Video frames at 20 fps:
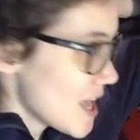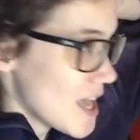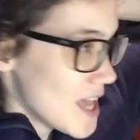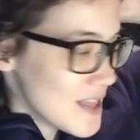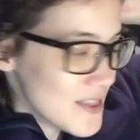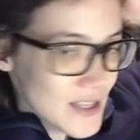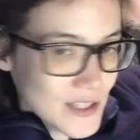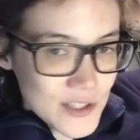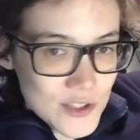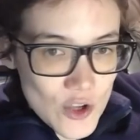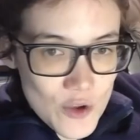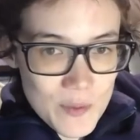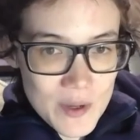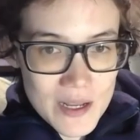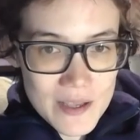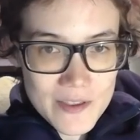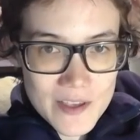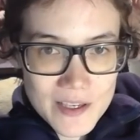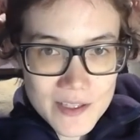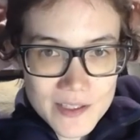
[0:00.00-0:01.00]
There's so
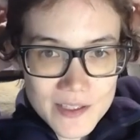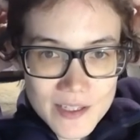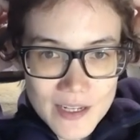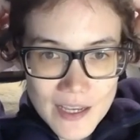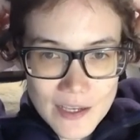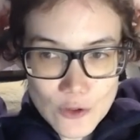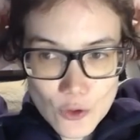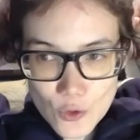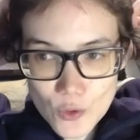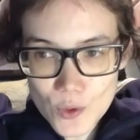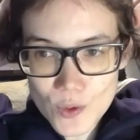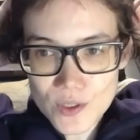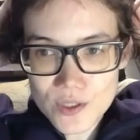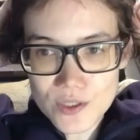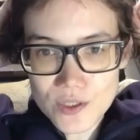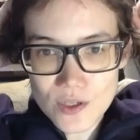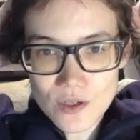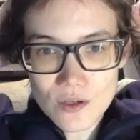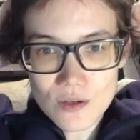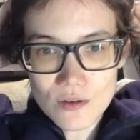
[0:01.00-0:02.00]
many things that I could
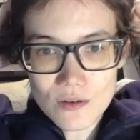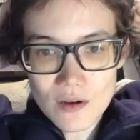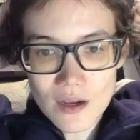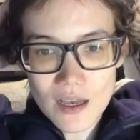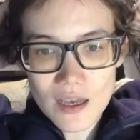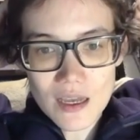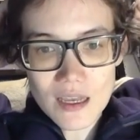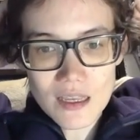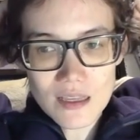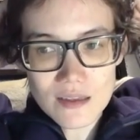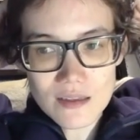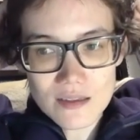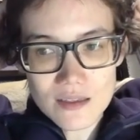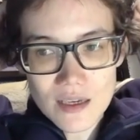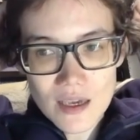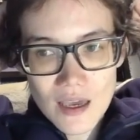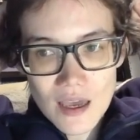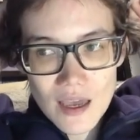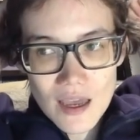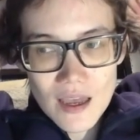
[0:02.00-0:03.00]
do. And
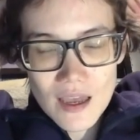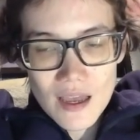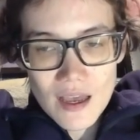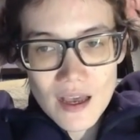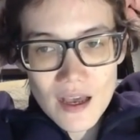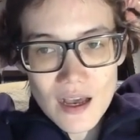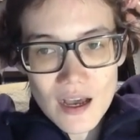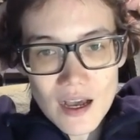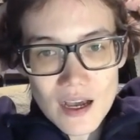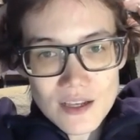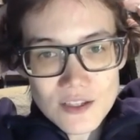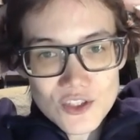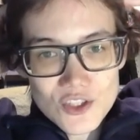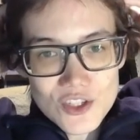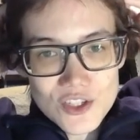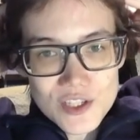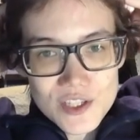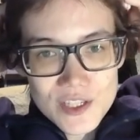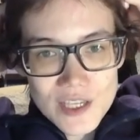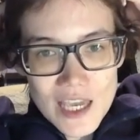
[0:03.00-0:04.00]
I
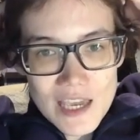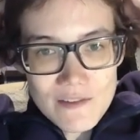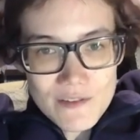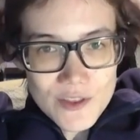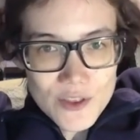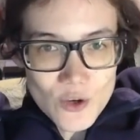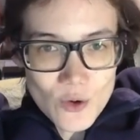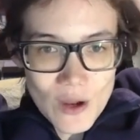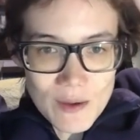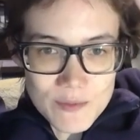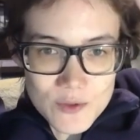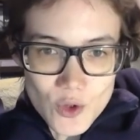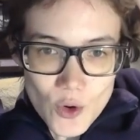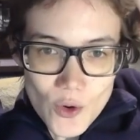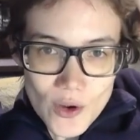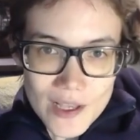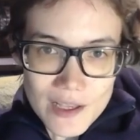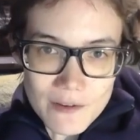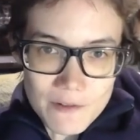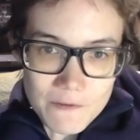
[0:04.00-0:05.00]
just, even though I'm
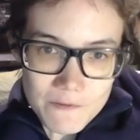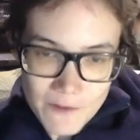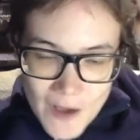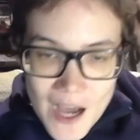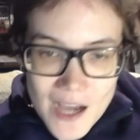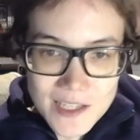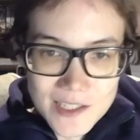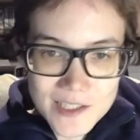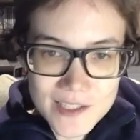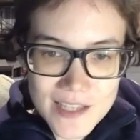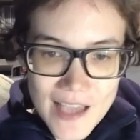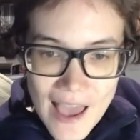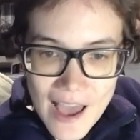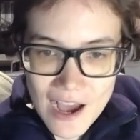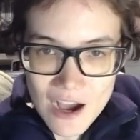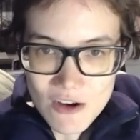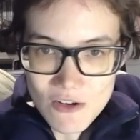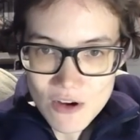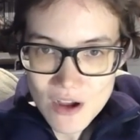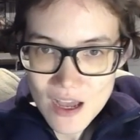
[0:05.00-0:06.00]
talking fast
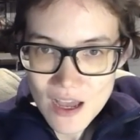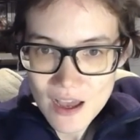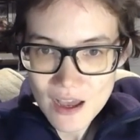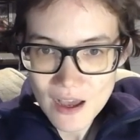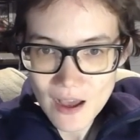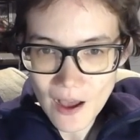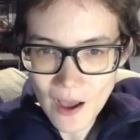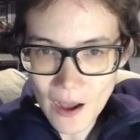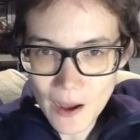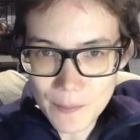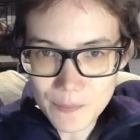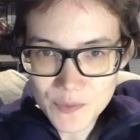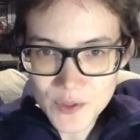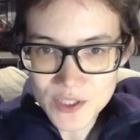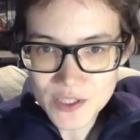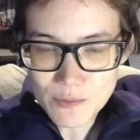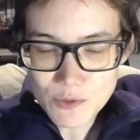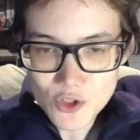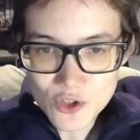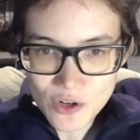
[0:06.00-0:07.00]
now, because
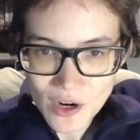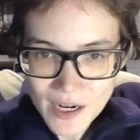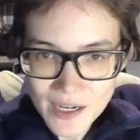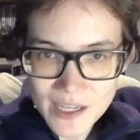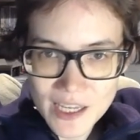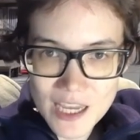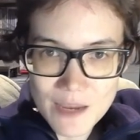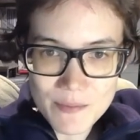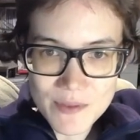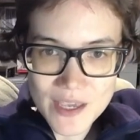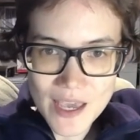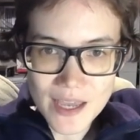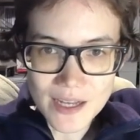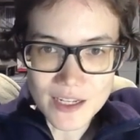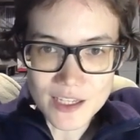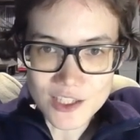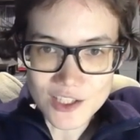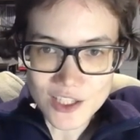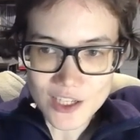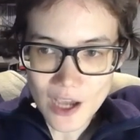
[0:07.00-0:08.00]
I'm trying to keep the
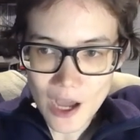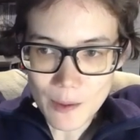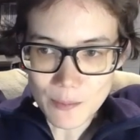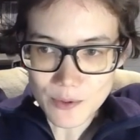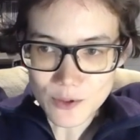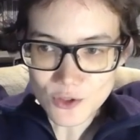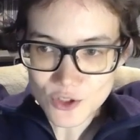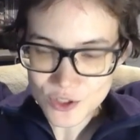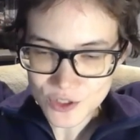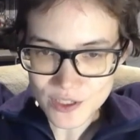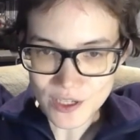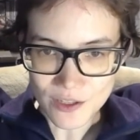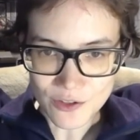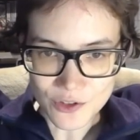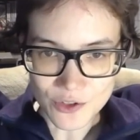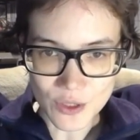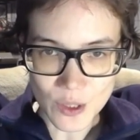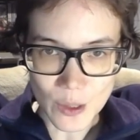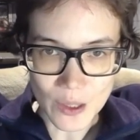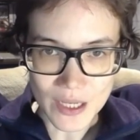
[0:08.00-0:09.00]
energy up and just get
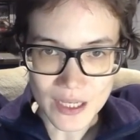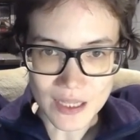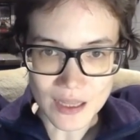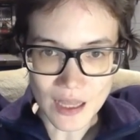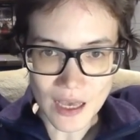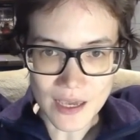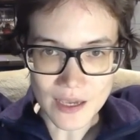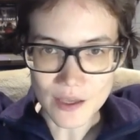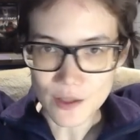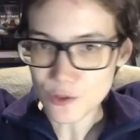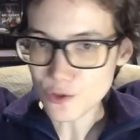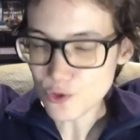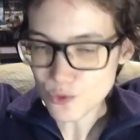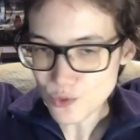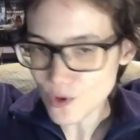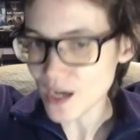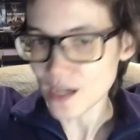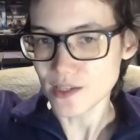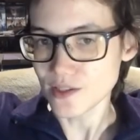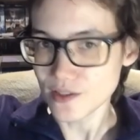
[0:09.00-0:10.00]
through it, like, the
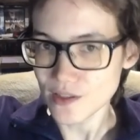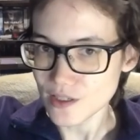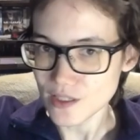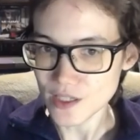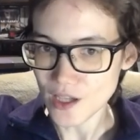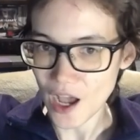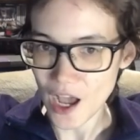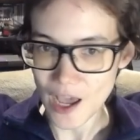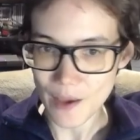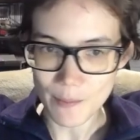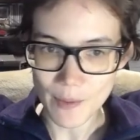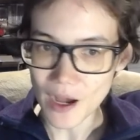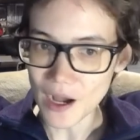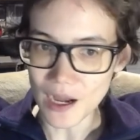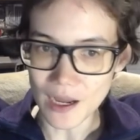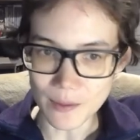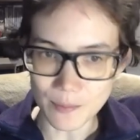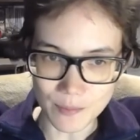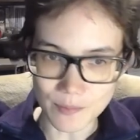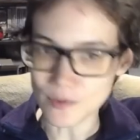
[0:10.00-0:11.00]
rest of the time,
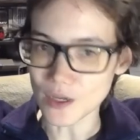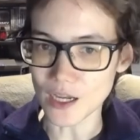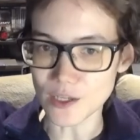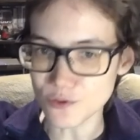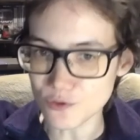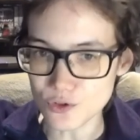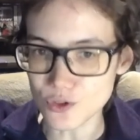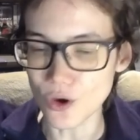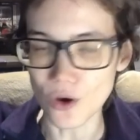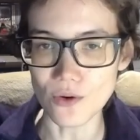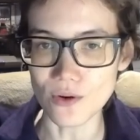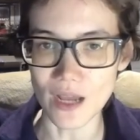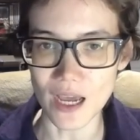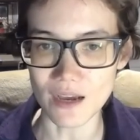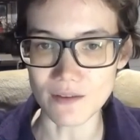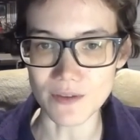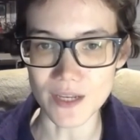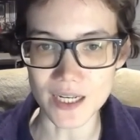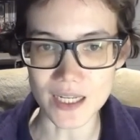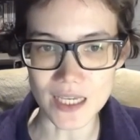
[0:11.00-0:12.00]
I don't
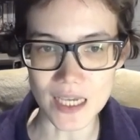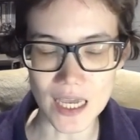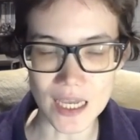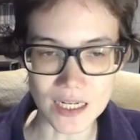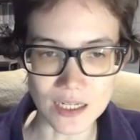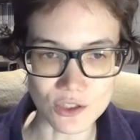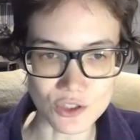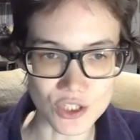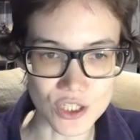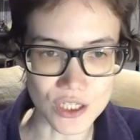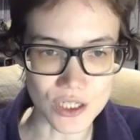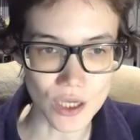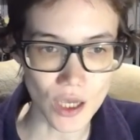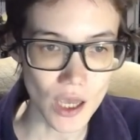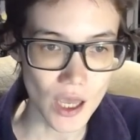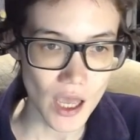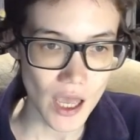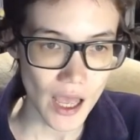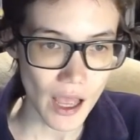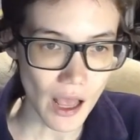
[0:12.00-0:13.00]
have any energy.
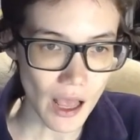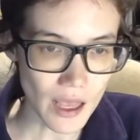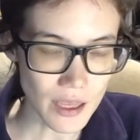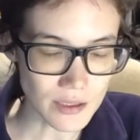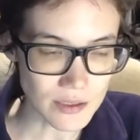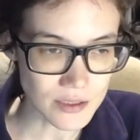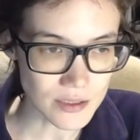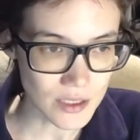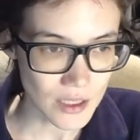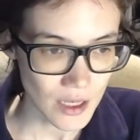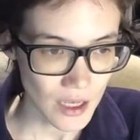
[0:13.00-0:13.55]
And,